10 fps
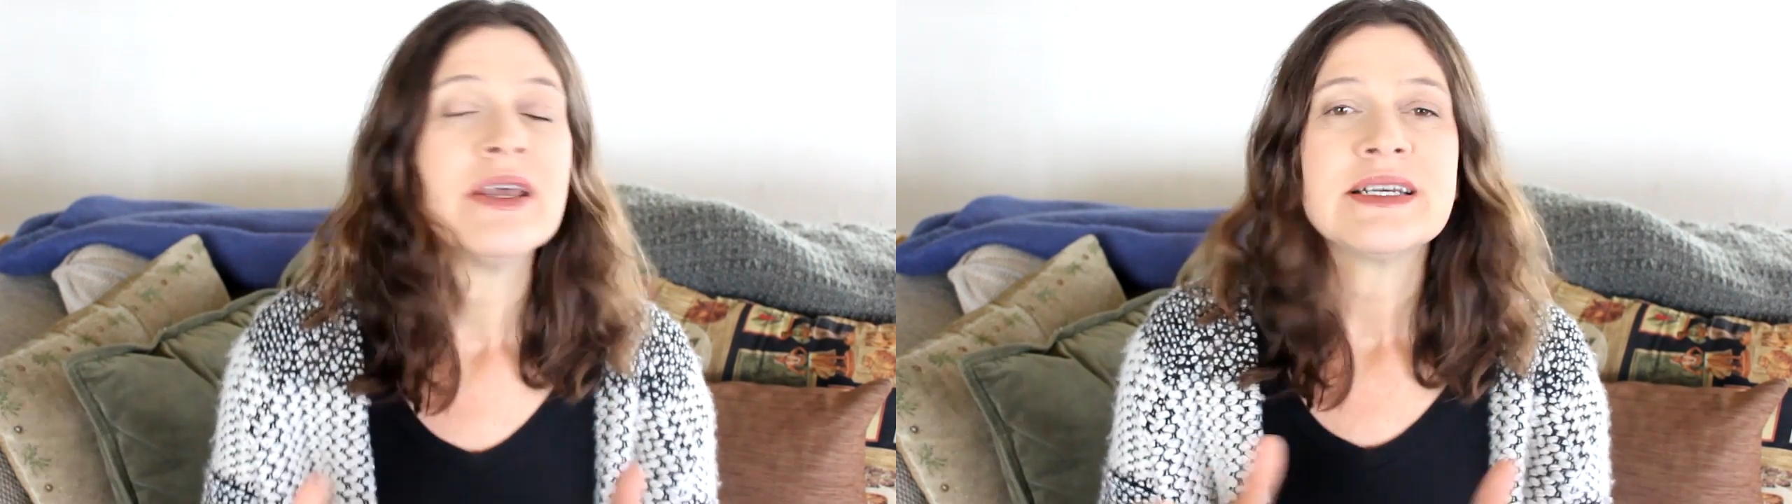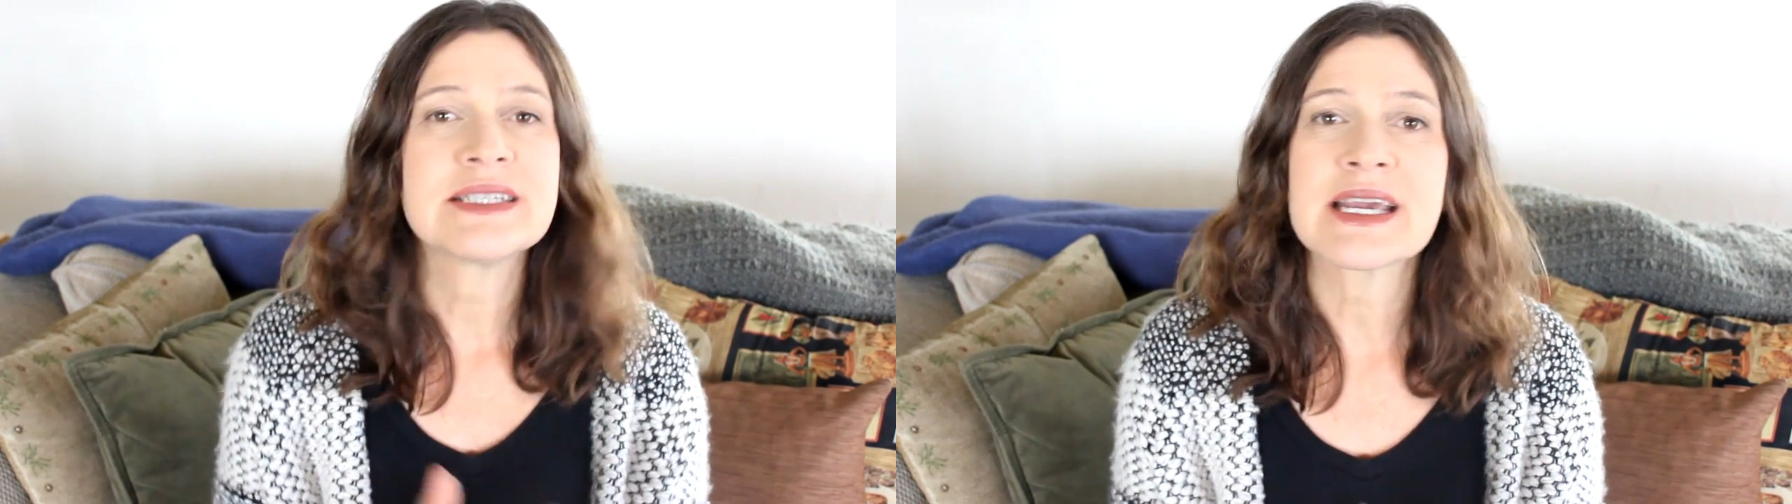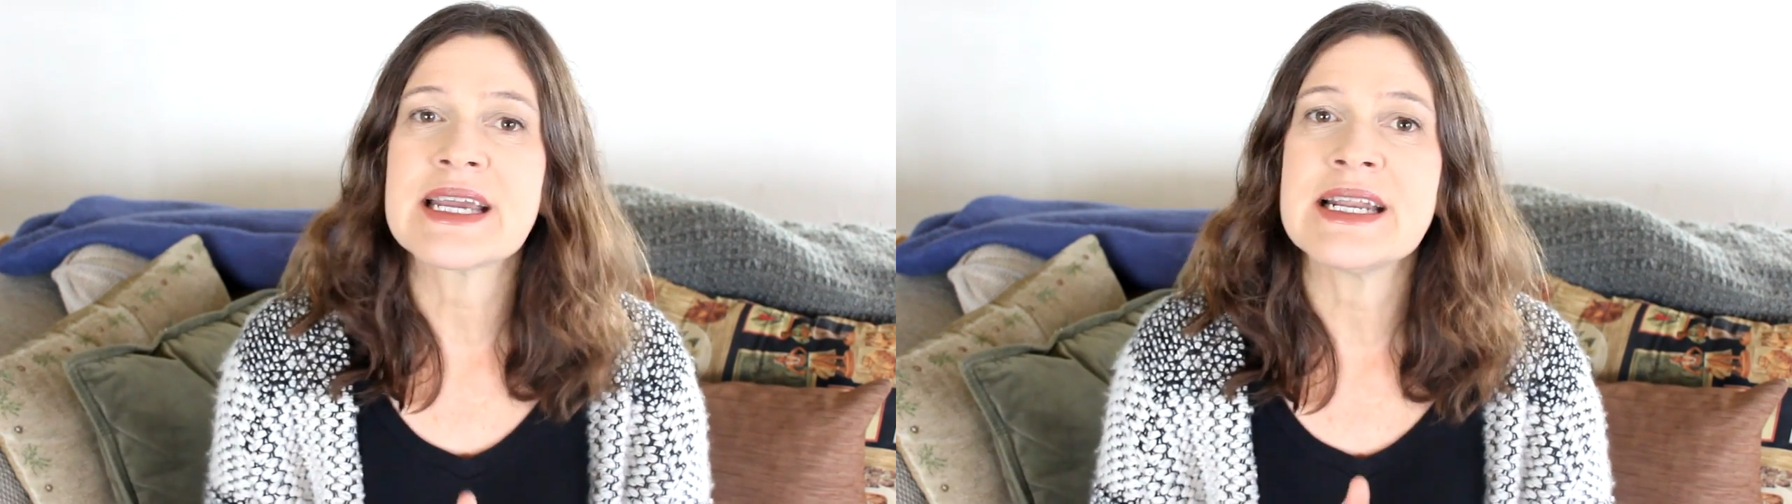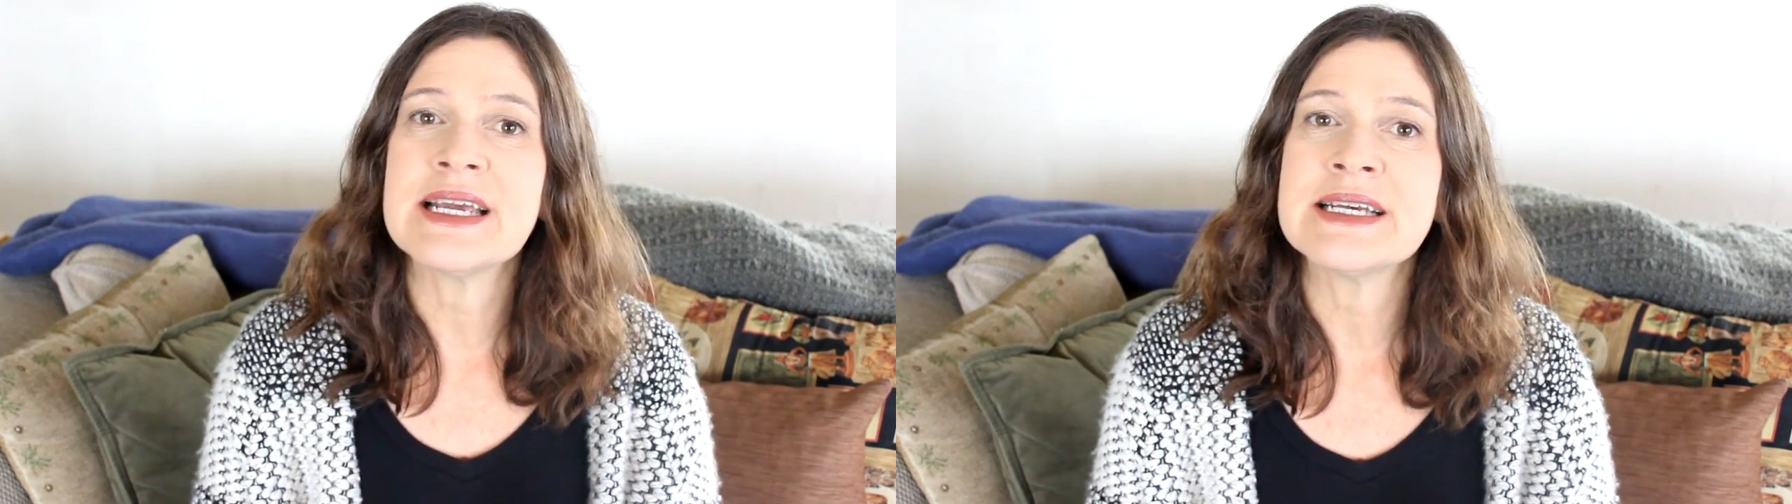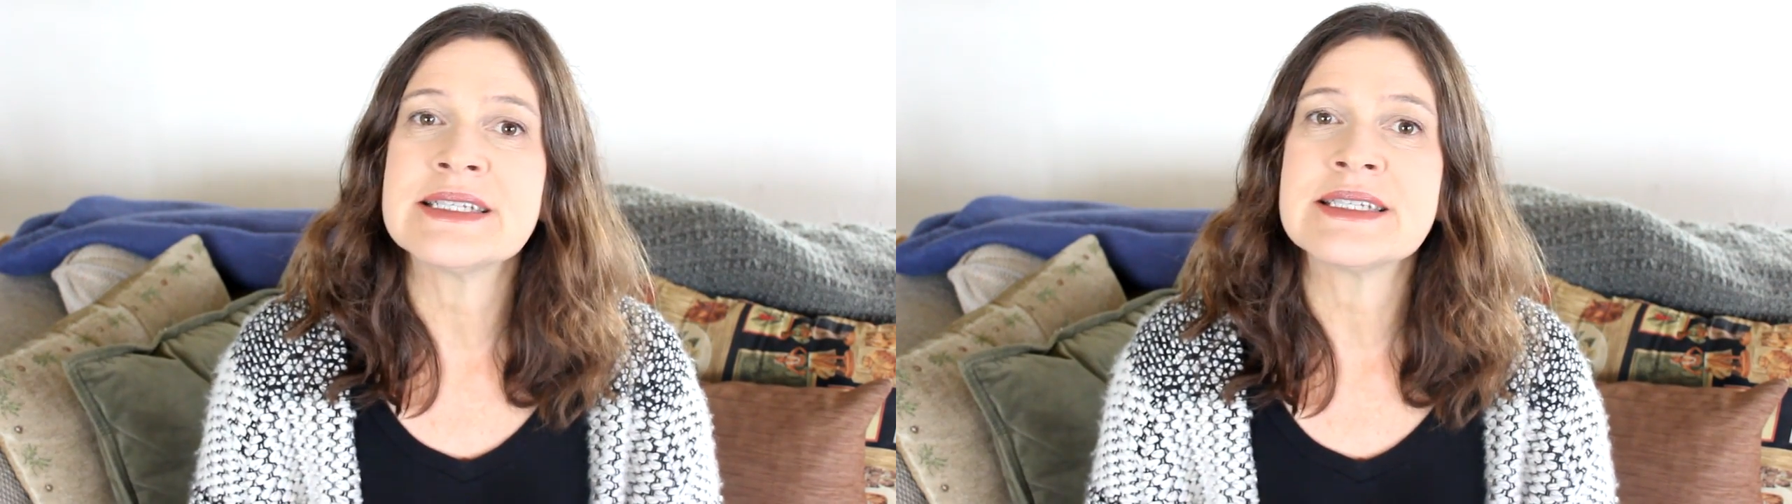Second
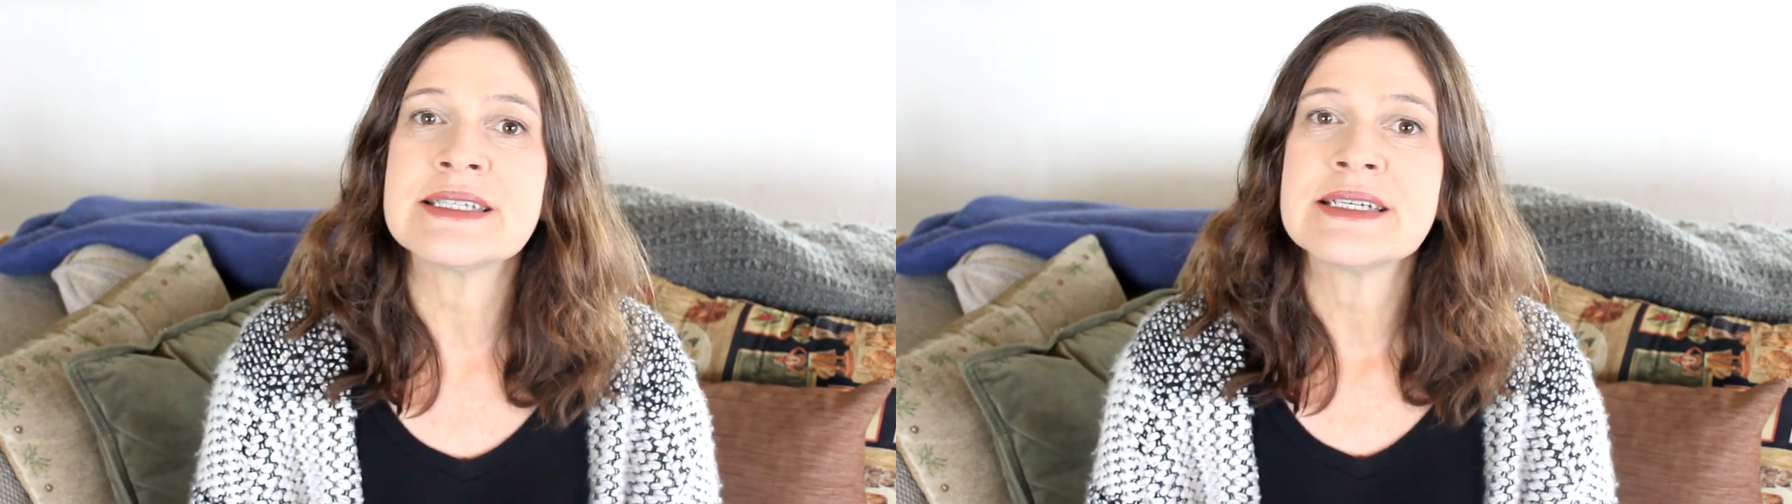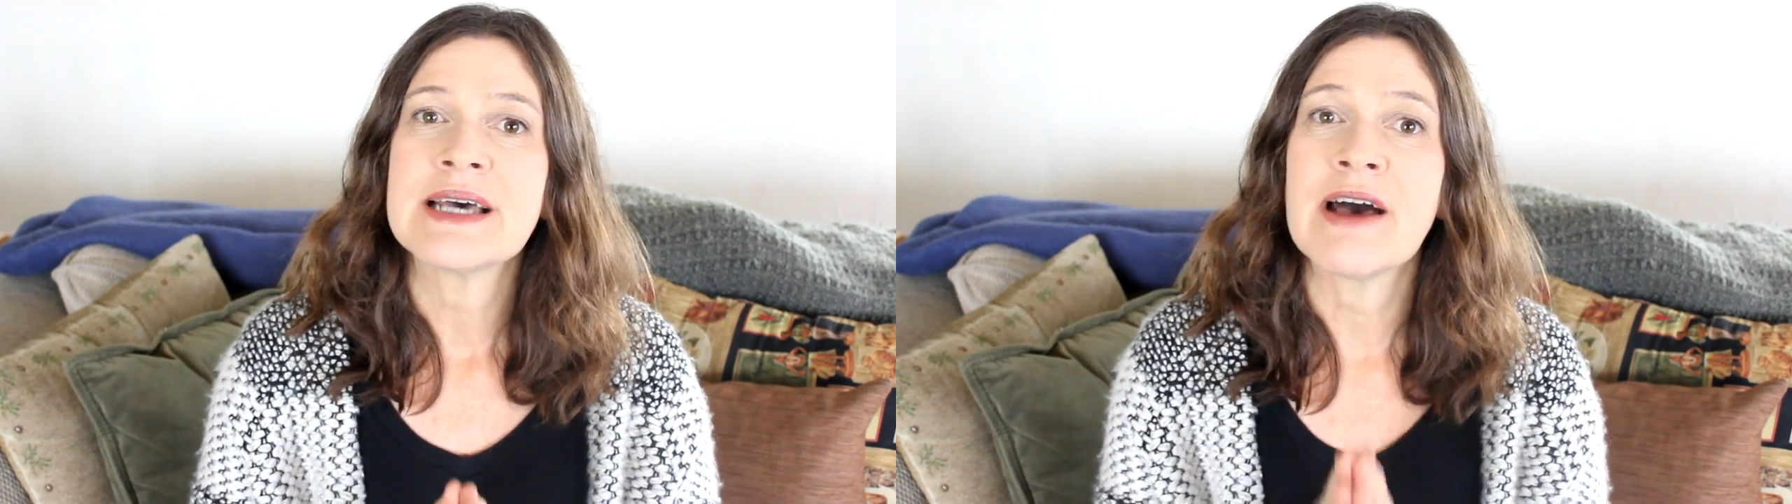is